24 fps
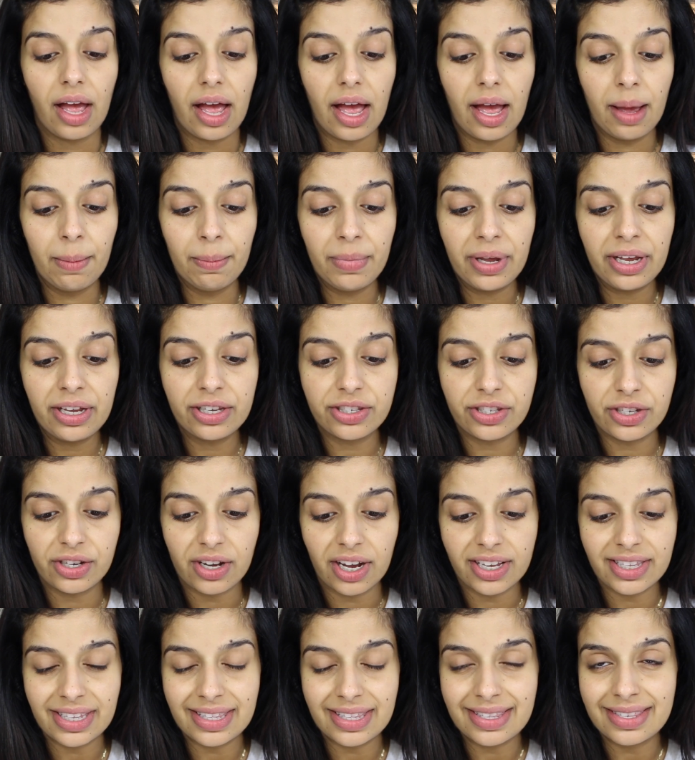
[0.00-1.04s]
so you
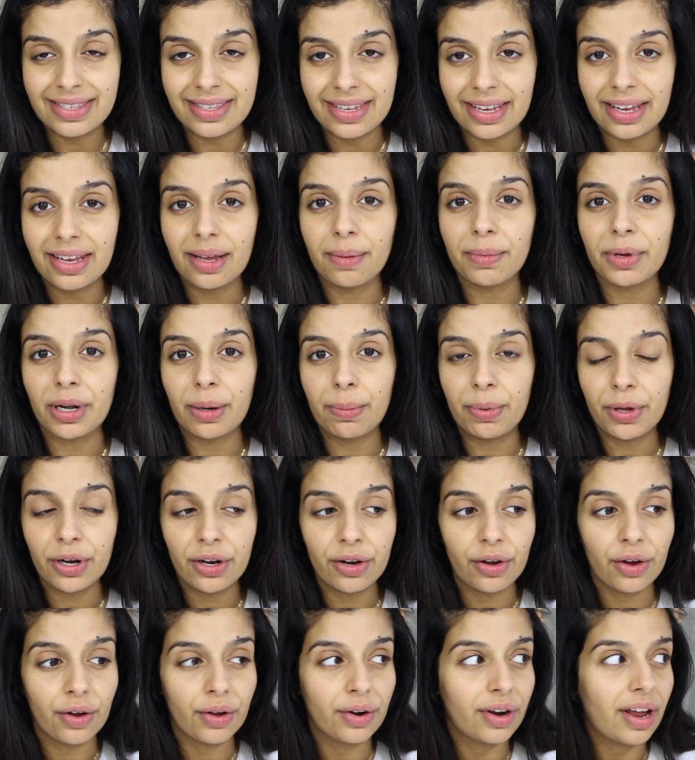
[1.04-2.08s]
guys can see. I'm going to put
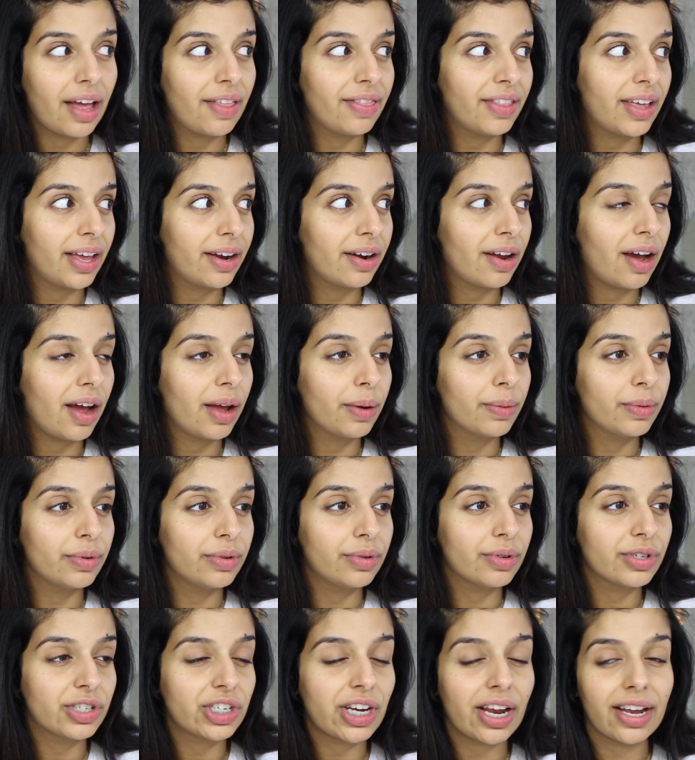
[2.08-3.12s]
it on and then I
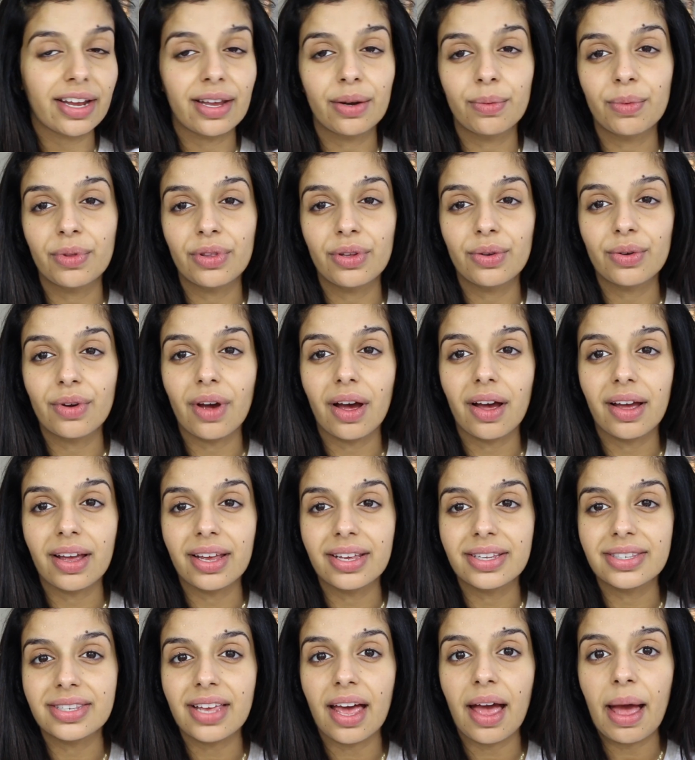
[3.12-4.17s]
will check in with you
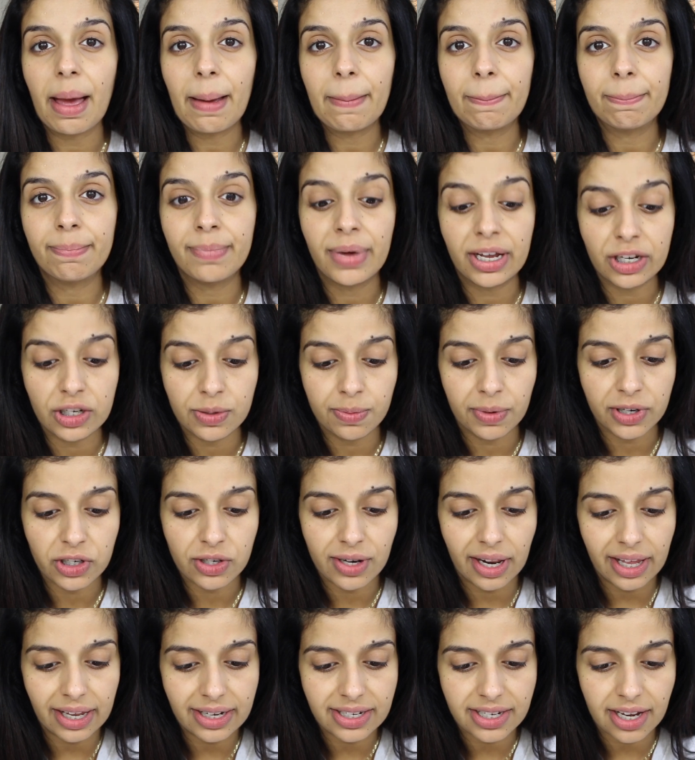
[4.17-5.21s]
guys much
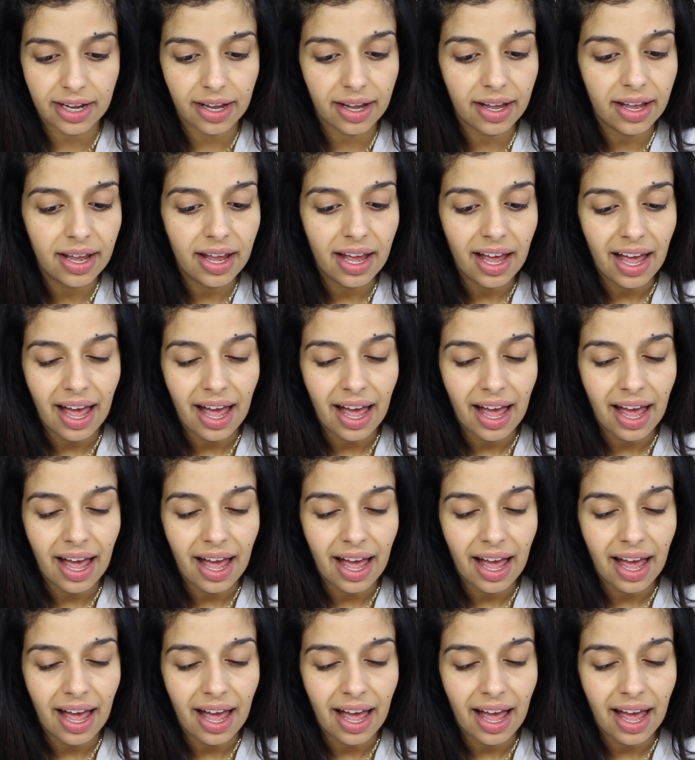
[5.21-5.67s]
later